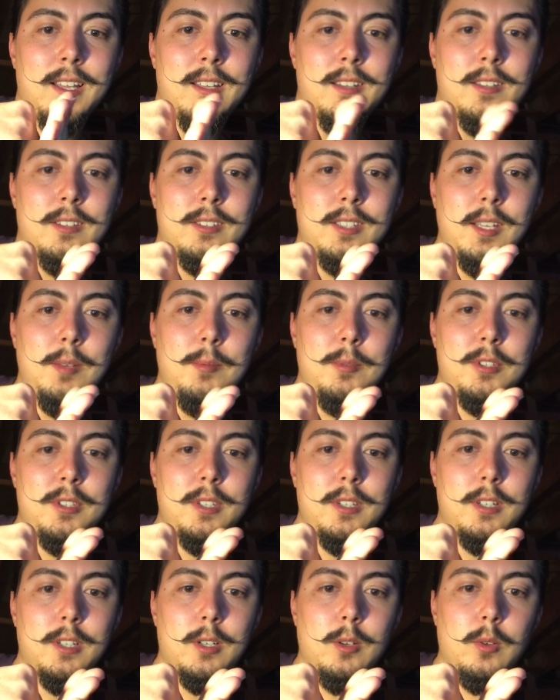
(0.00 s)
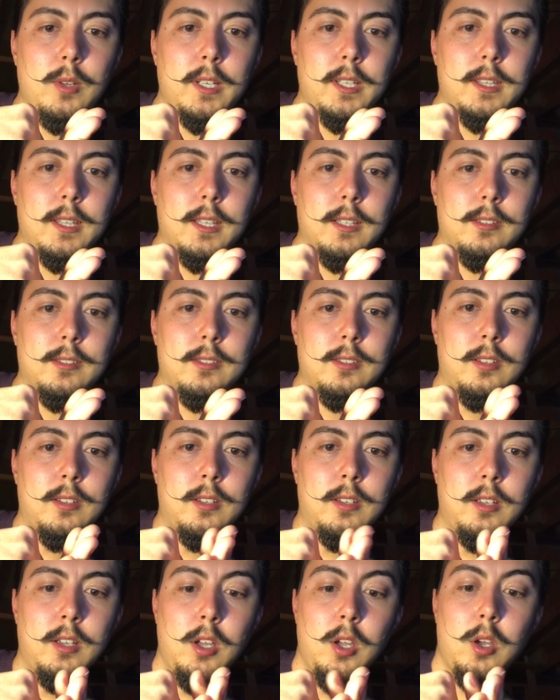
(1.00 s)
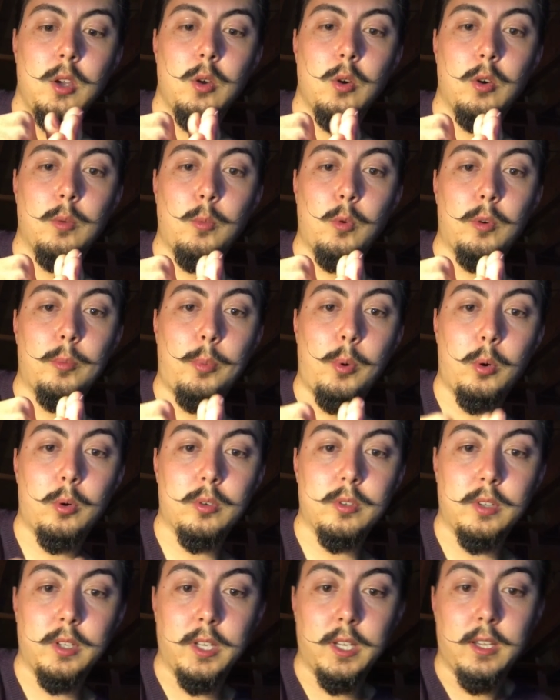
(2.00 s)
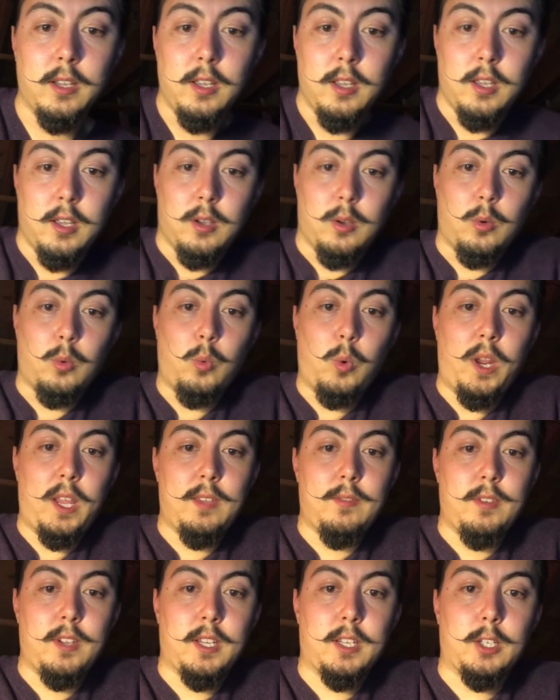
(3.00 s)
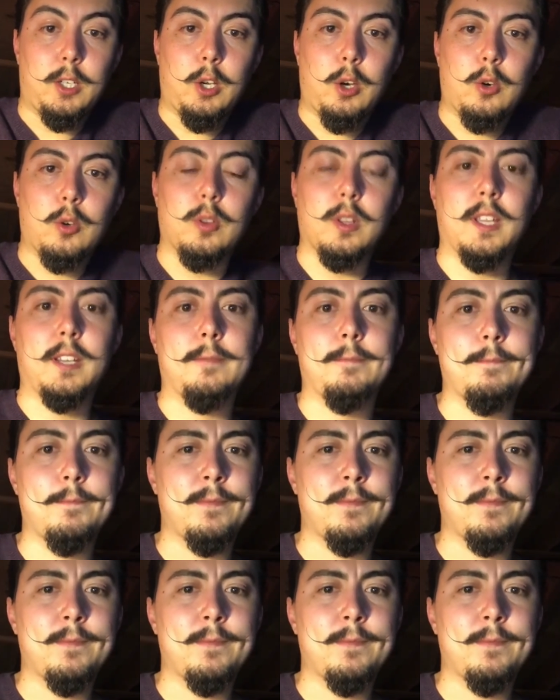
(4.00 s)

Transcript: the seam isn't going to go like this, or more importantly, waving and curling.